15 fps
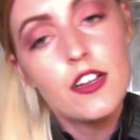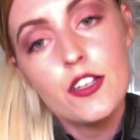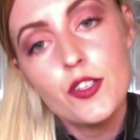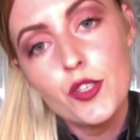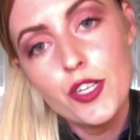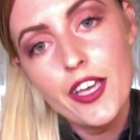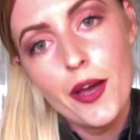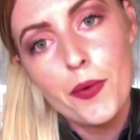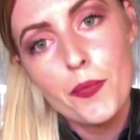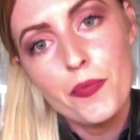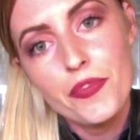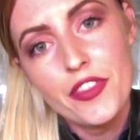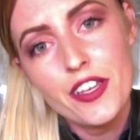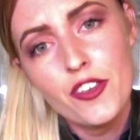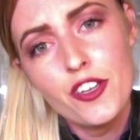So yeah,
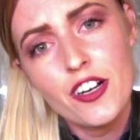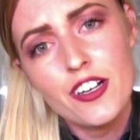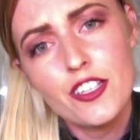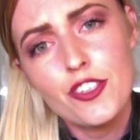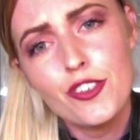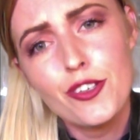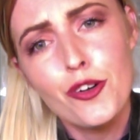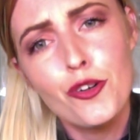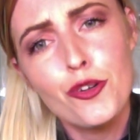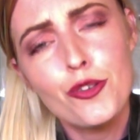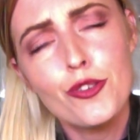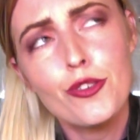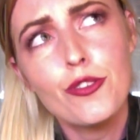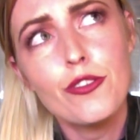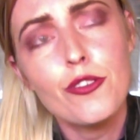Thank you guys
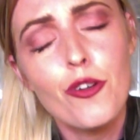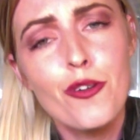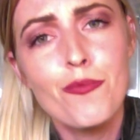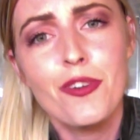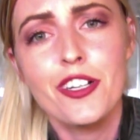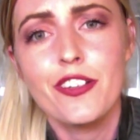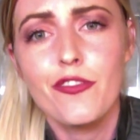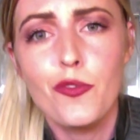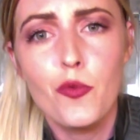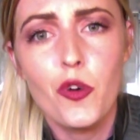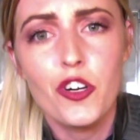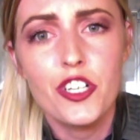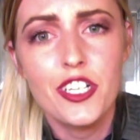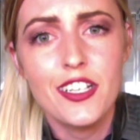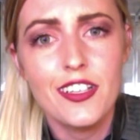so much for
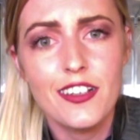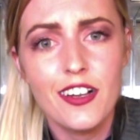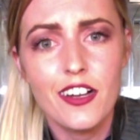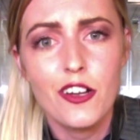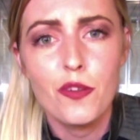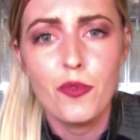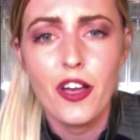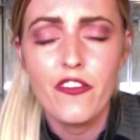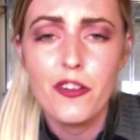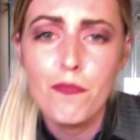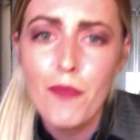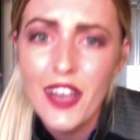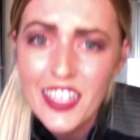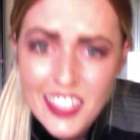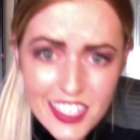watching. I hope you have an
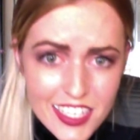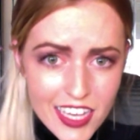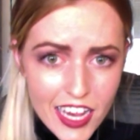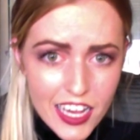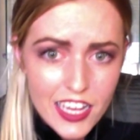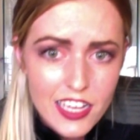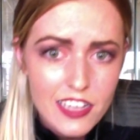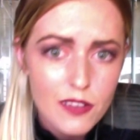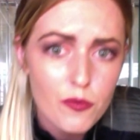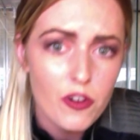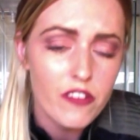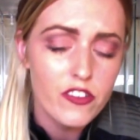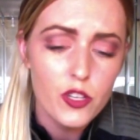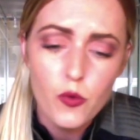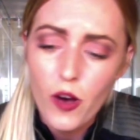amazing day
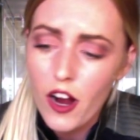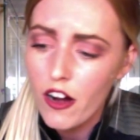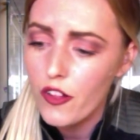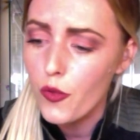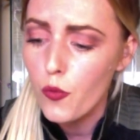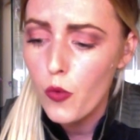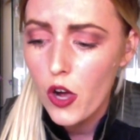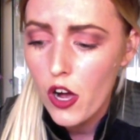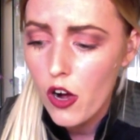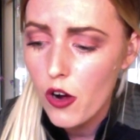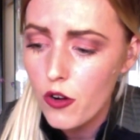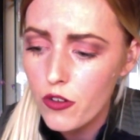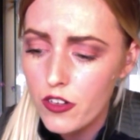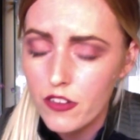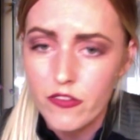wherever you are in the
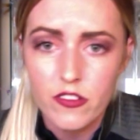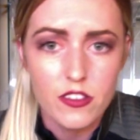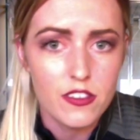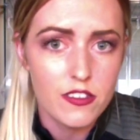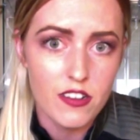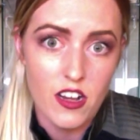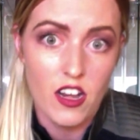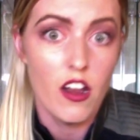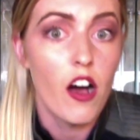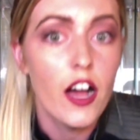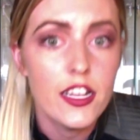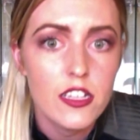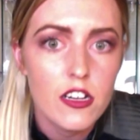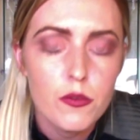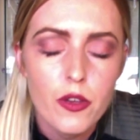world. If it's
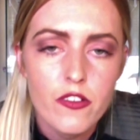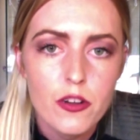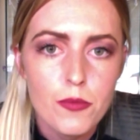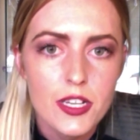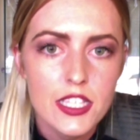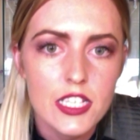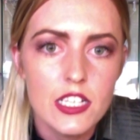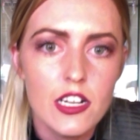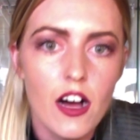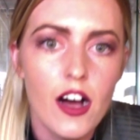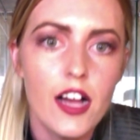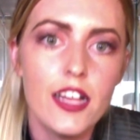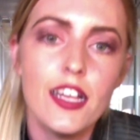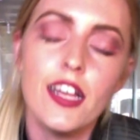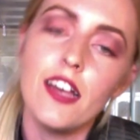night, I hope you have an amazing
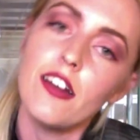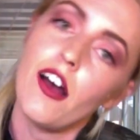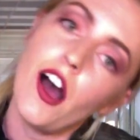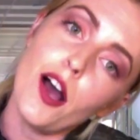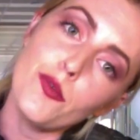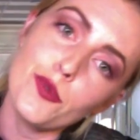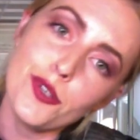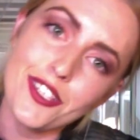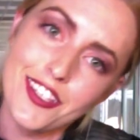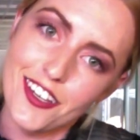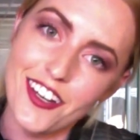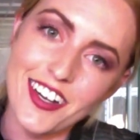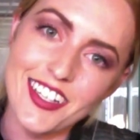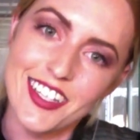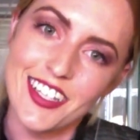night, and I will see you
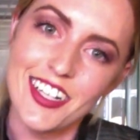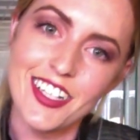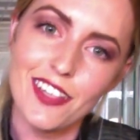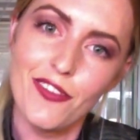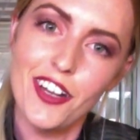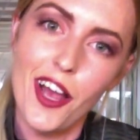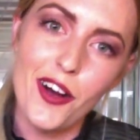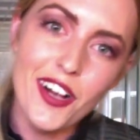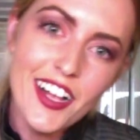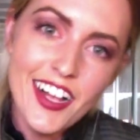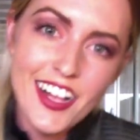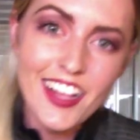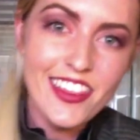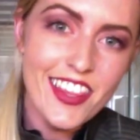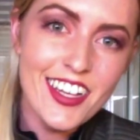guys in the next video.
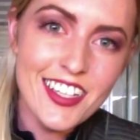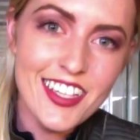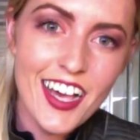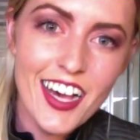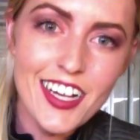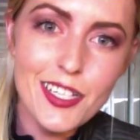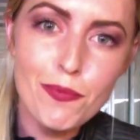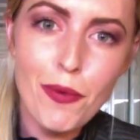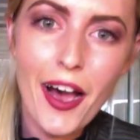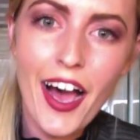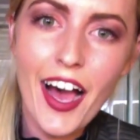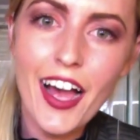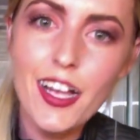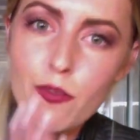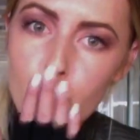Thanks guys,
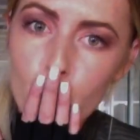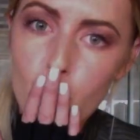bye!